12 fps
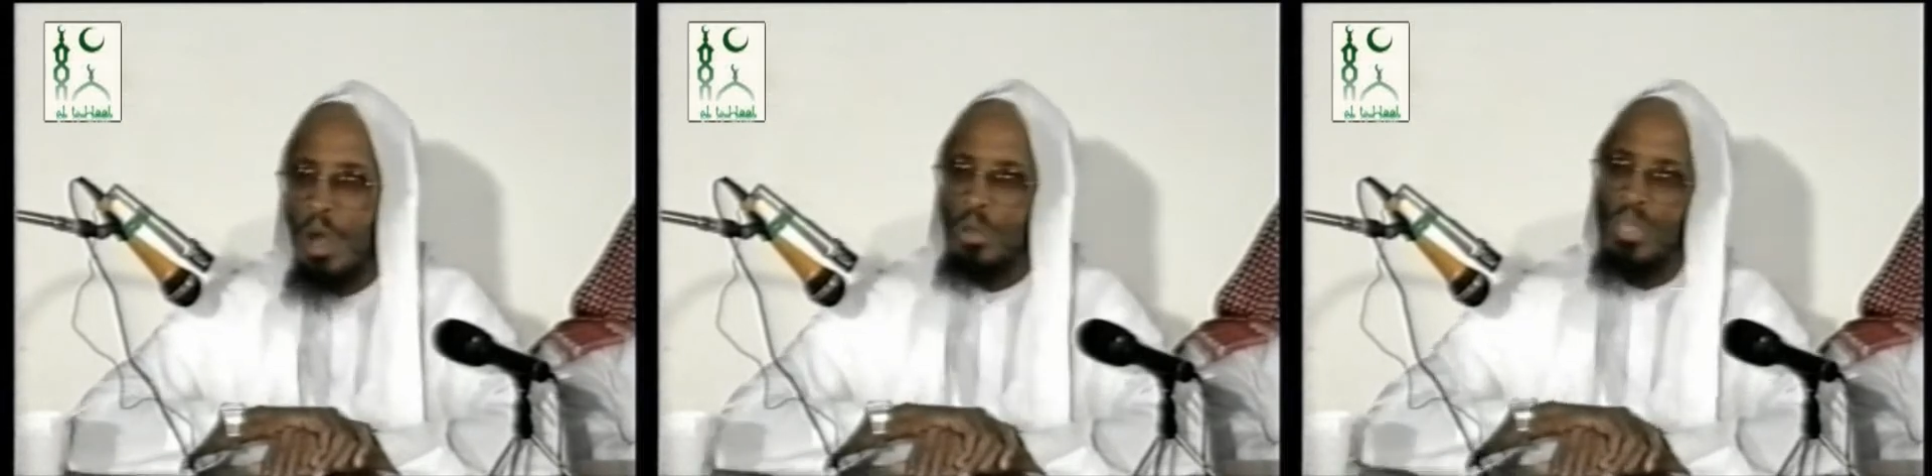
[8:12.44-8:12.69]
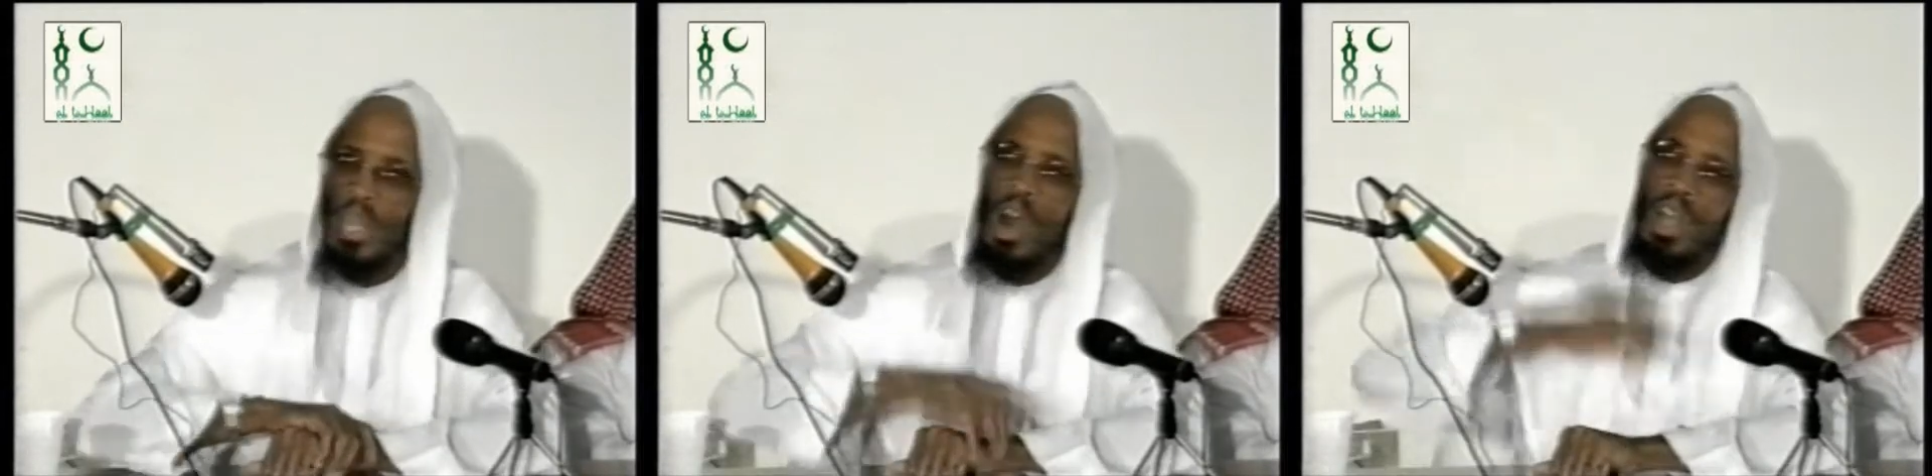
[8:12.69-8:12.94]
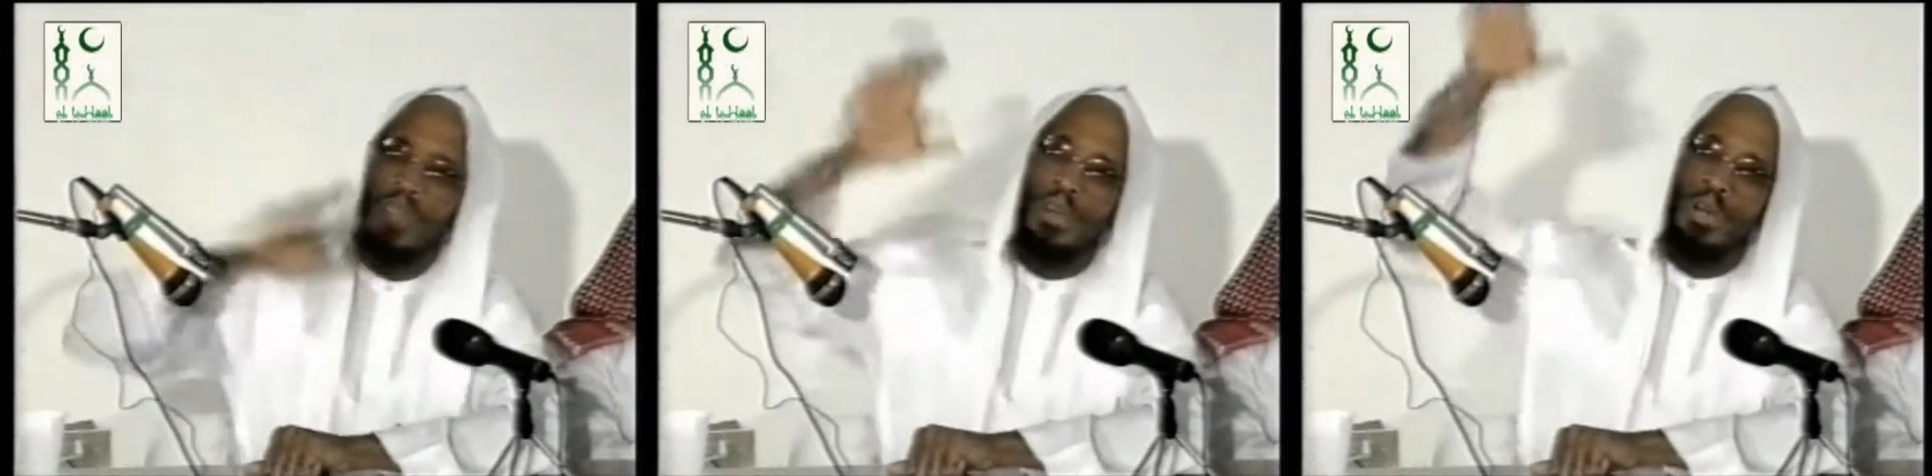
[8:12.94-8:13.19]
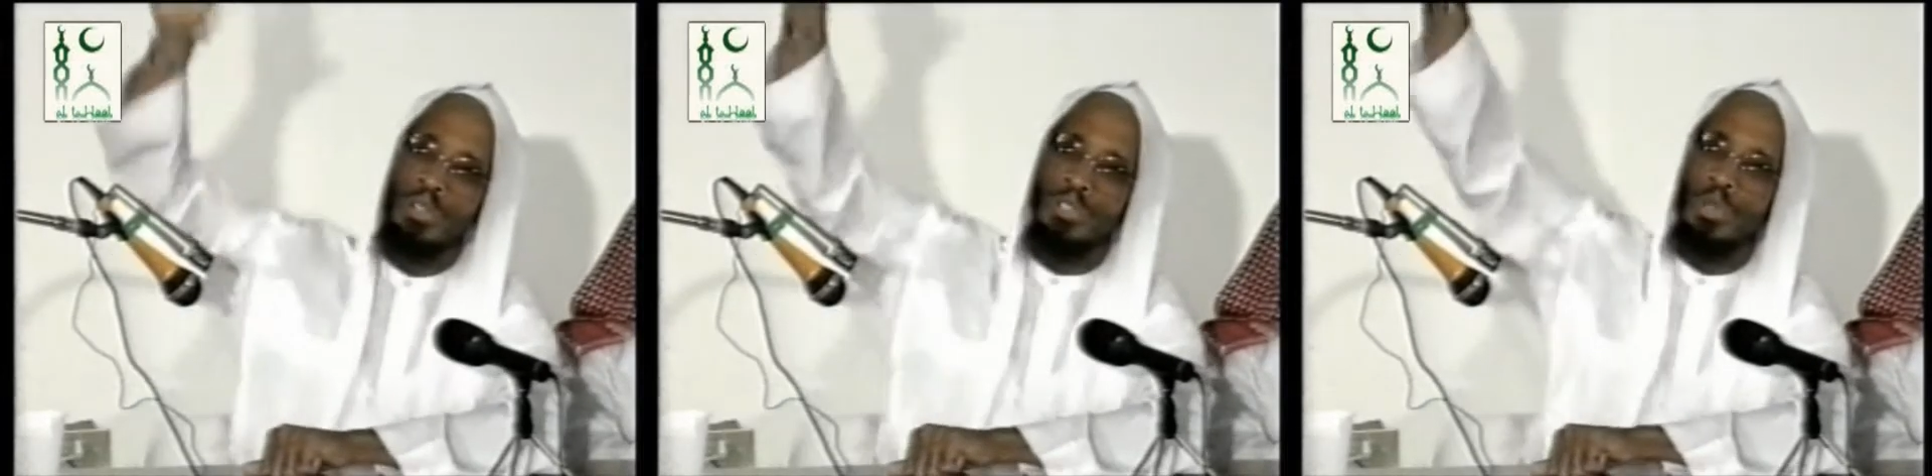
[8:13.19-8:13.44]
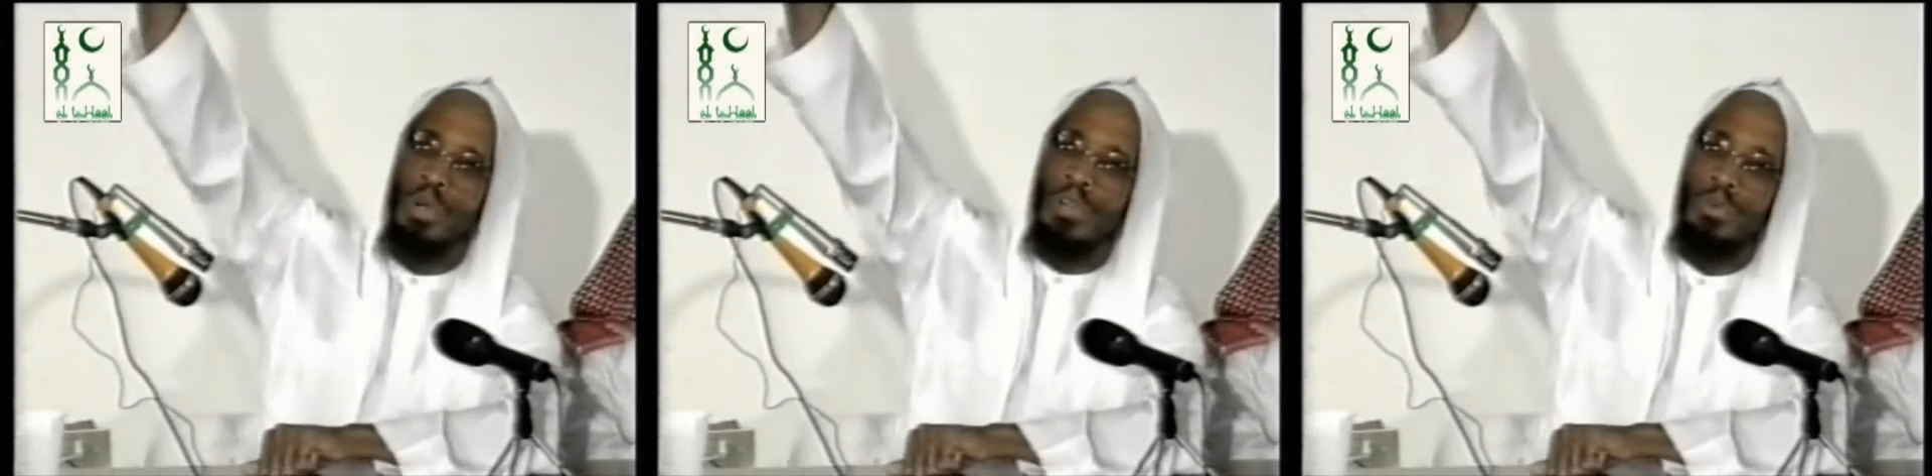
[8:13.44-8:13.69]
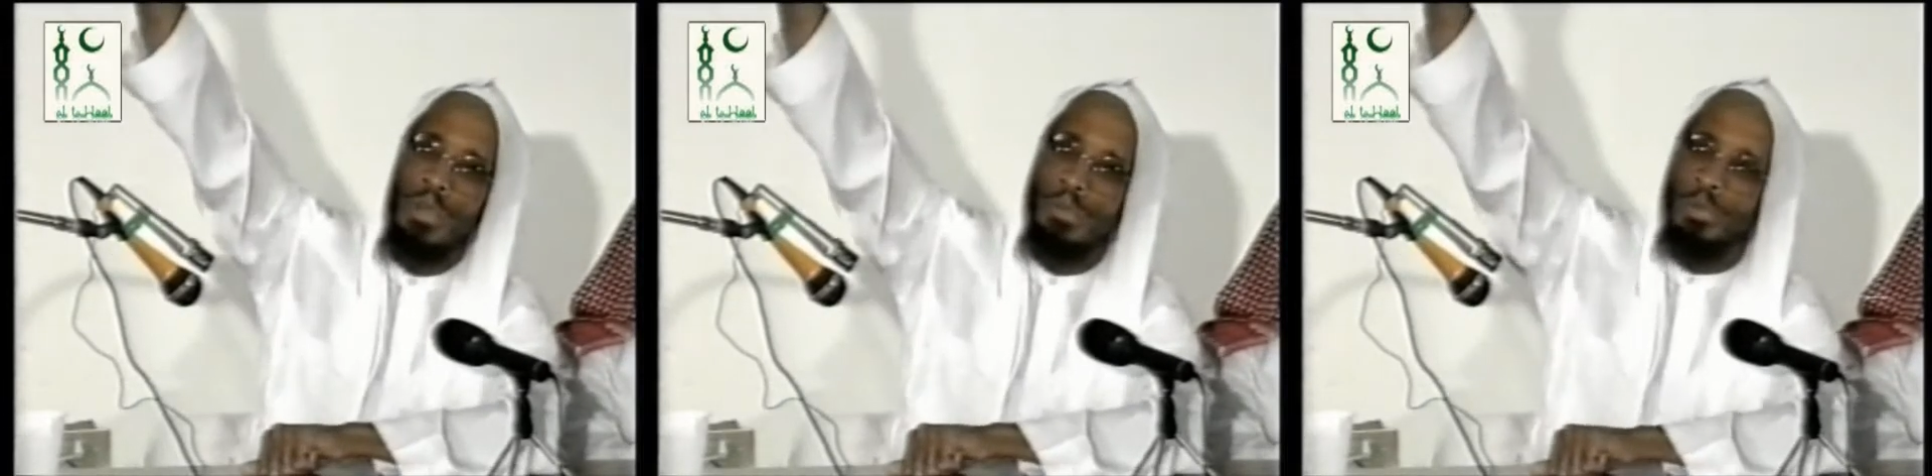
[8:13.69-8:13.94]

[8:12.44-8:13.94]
Okay, all of those who agree